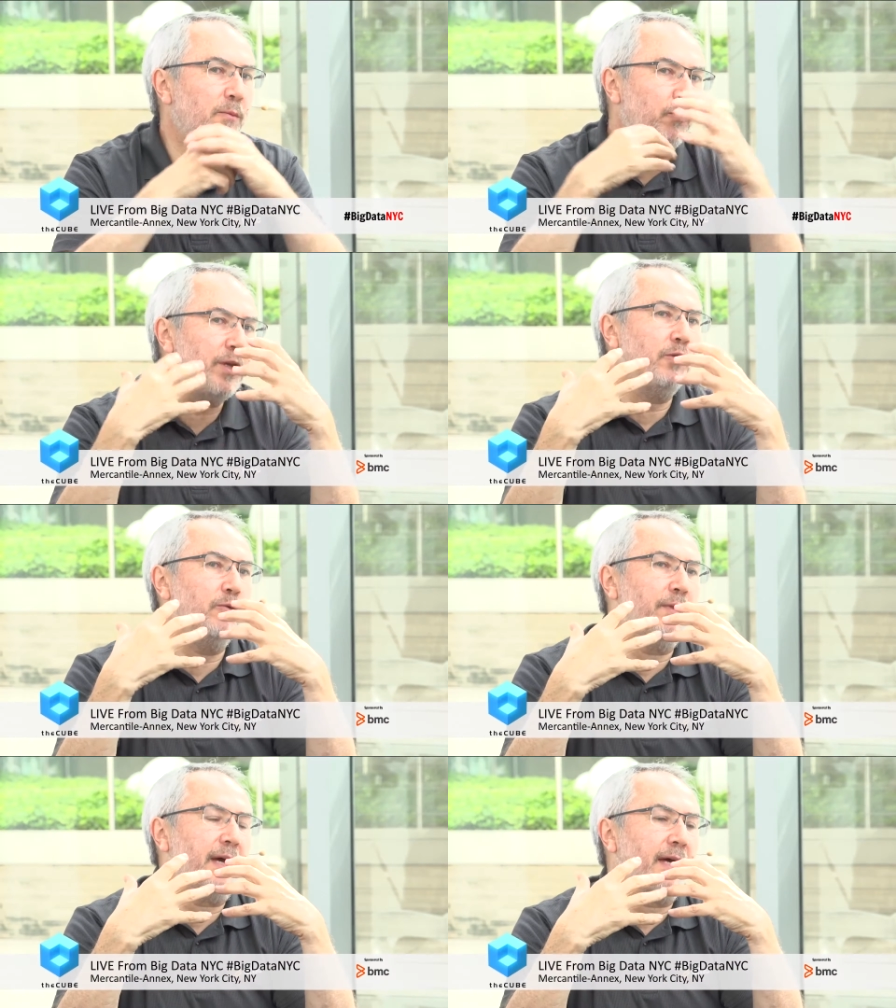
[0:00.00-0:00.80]
And we
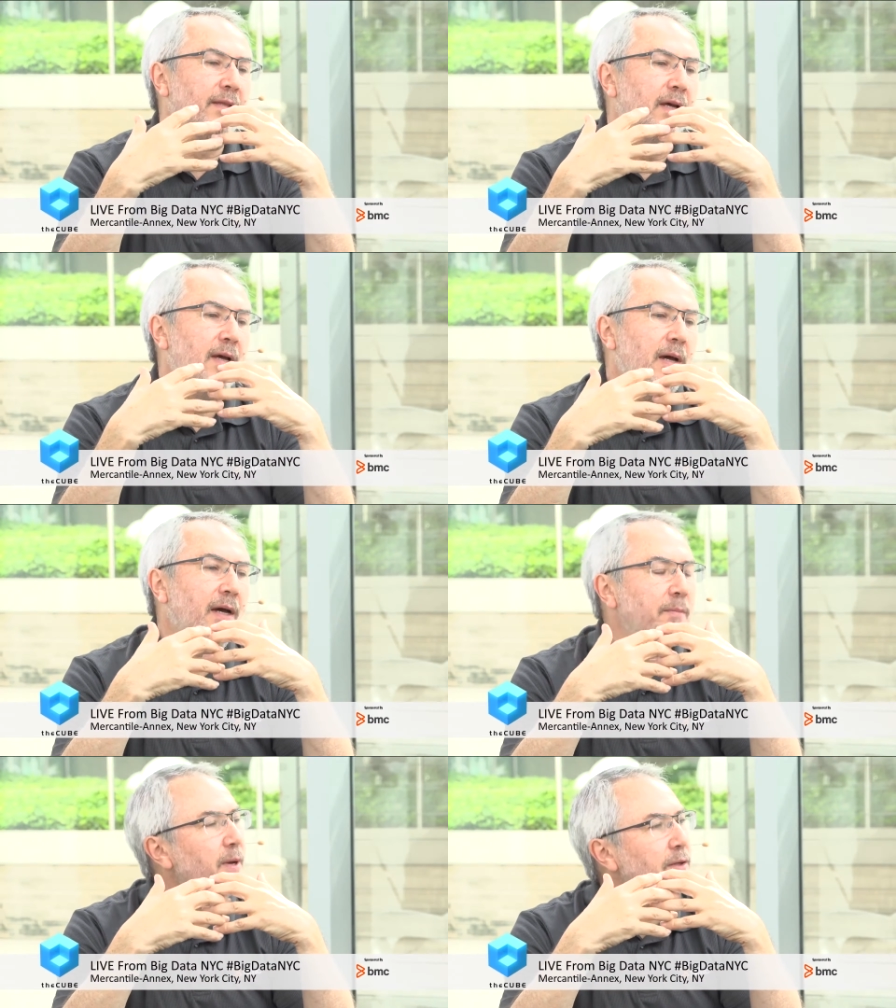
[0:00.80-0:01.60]
do that
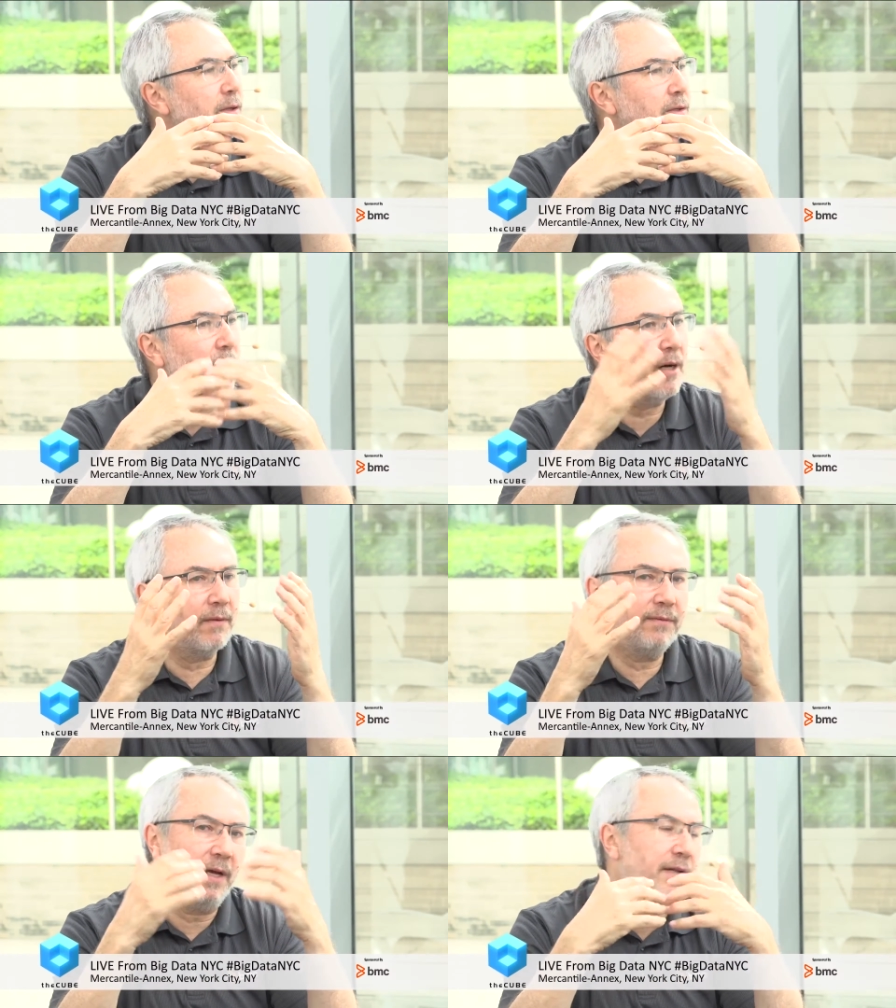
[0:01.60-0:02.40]
on the basis
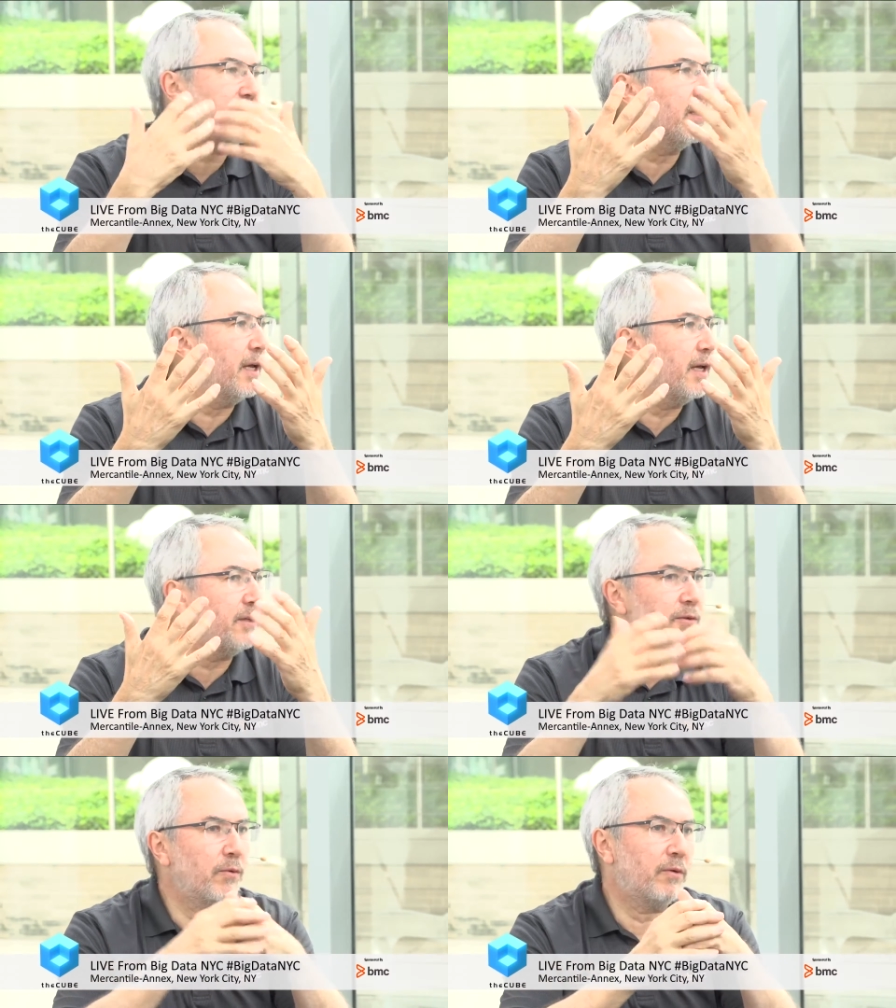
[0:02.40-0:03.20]
of
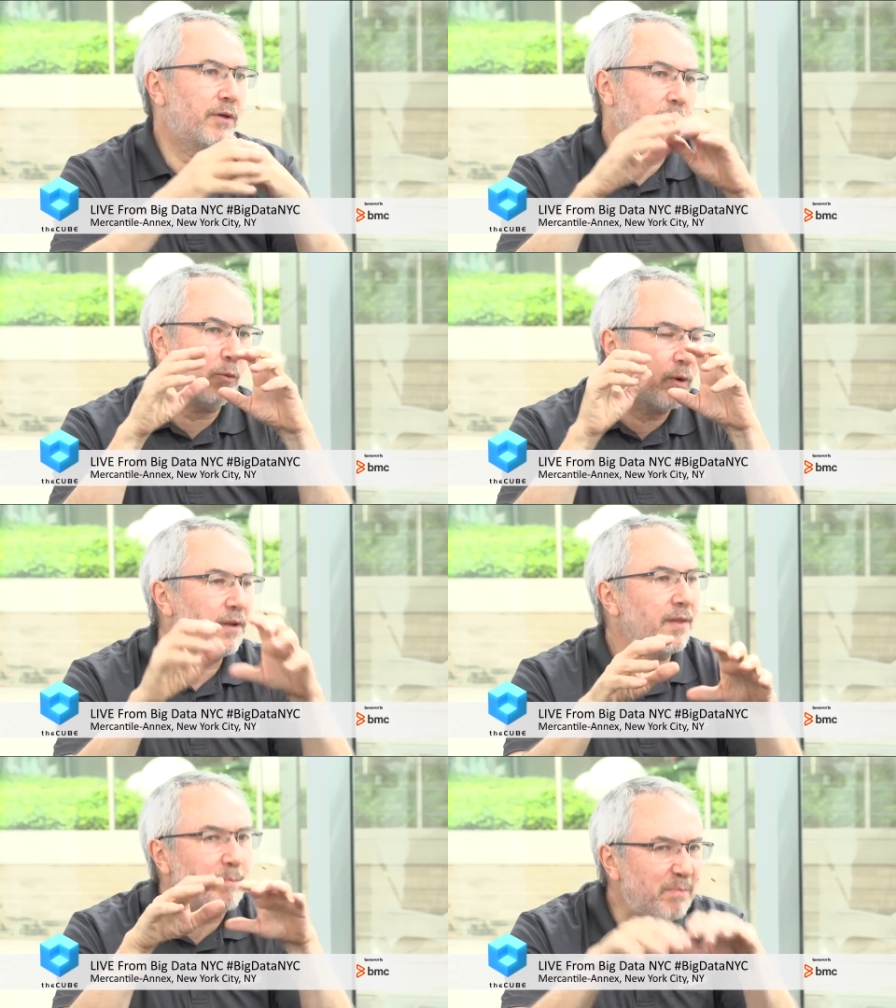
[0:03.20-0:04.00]
SLAs or you know, what
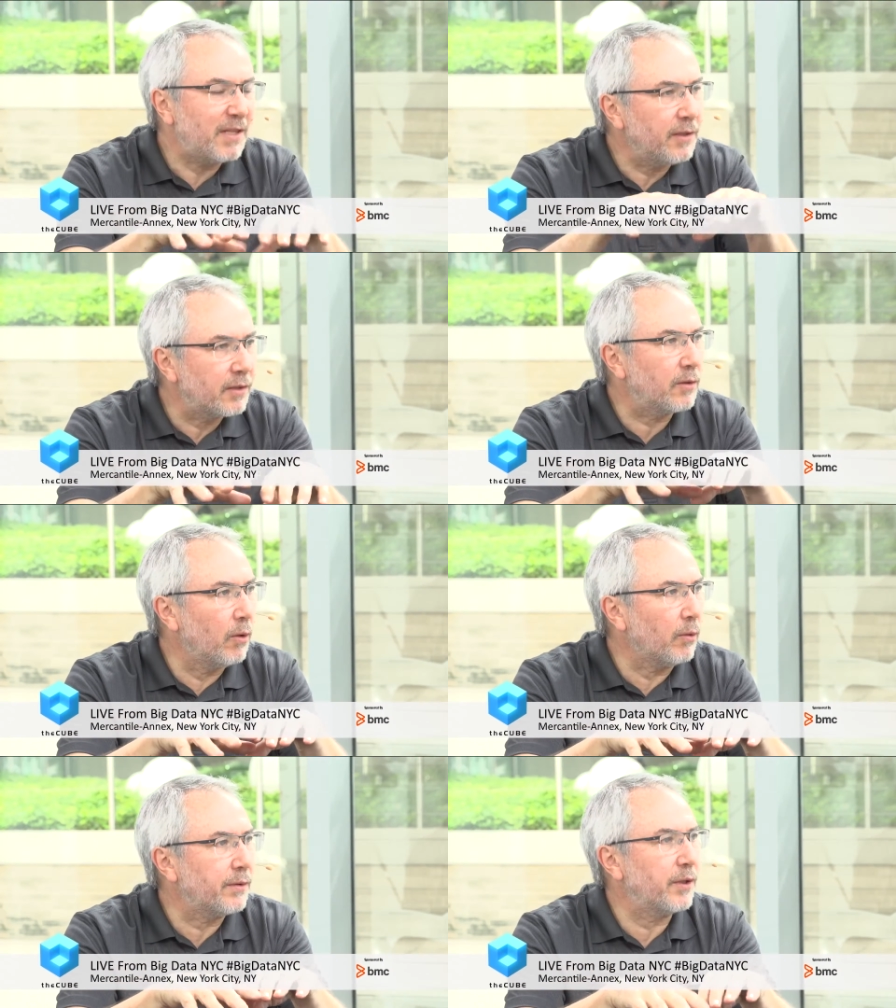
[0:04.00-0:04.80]
are the business
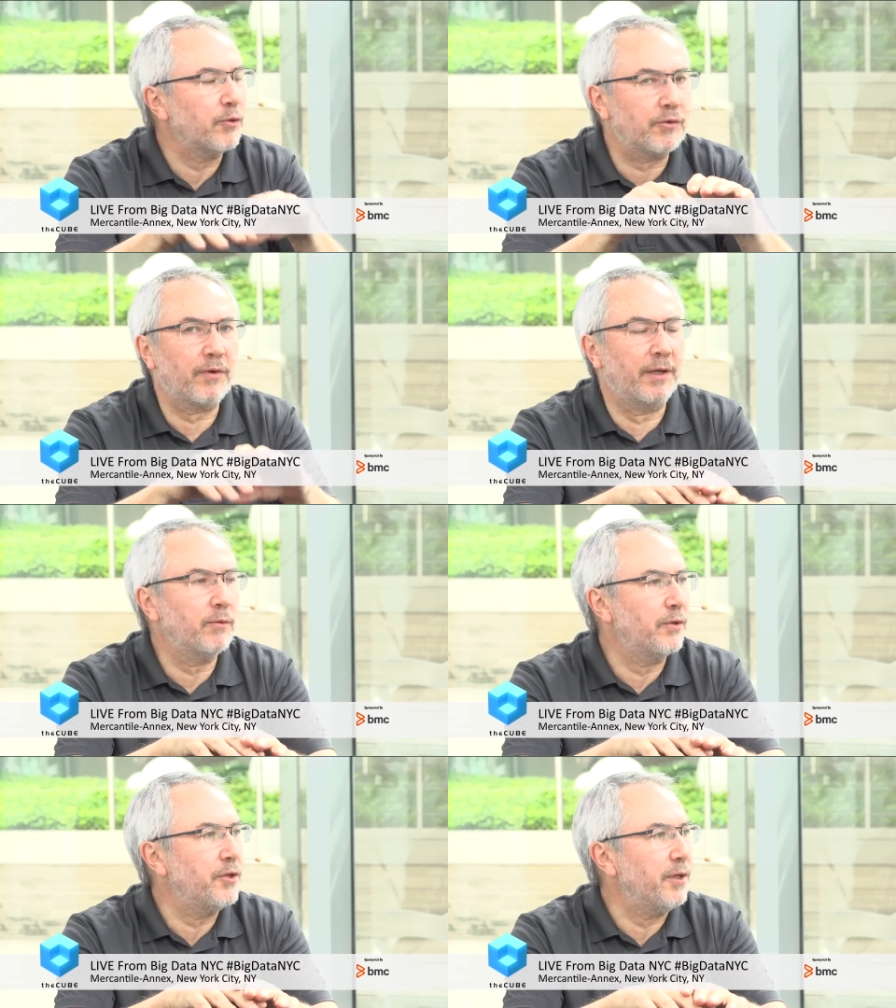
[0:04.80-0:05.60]
goals that you're trying
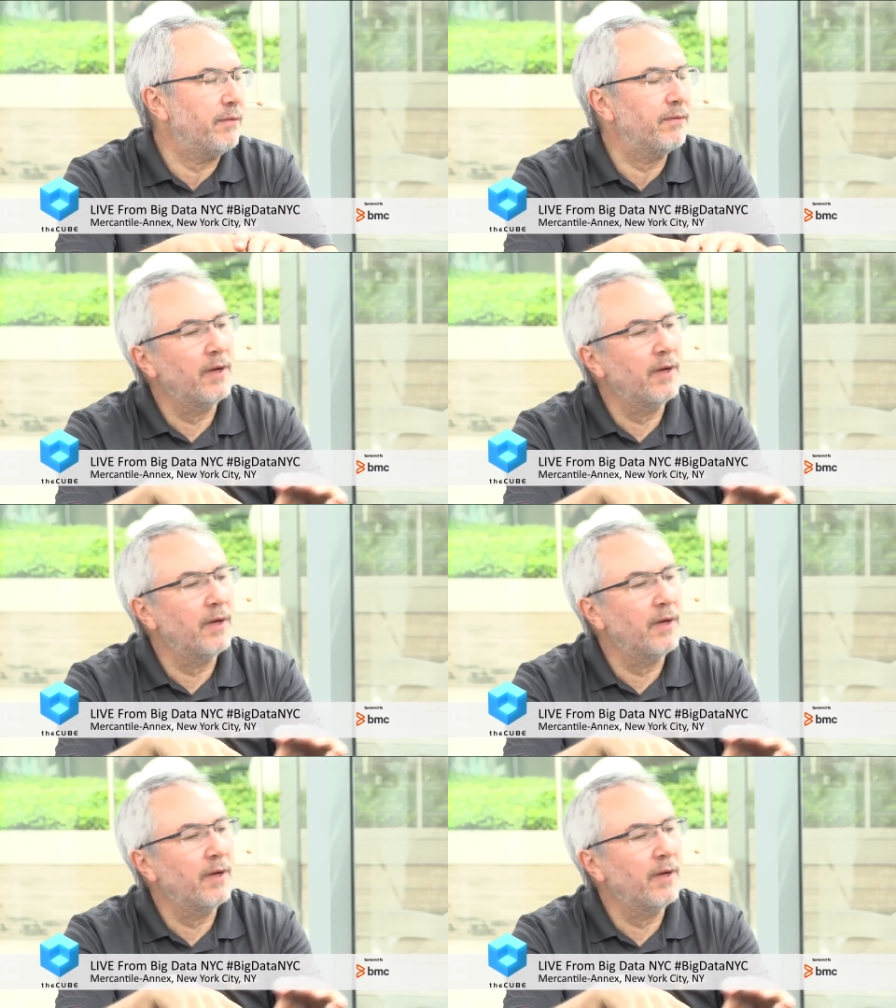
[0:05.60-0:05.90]
to achieve?